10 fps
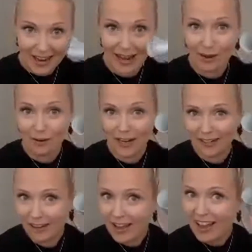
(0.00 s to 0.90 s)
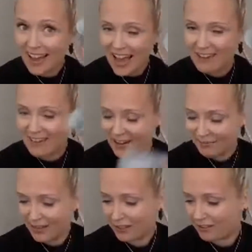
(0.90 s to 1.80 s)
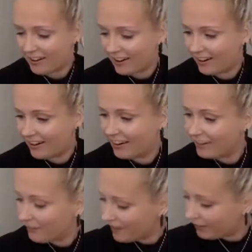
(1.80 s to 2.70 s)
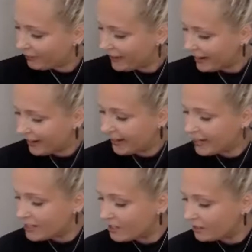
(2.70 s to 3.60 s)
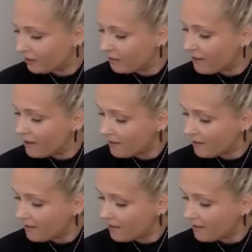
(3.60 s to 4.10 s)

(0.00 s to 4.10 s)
I know that Arvid and Victor are very good at English, so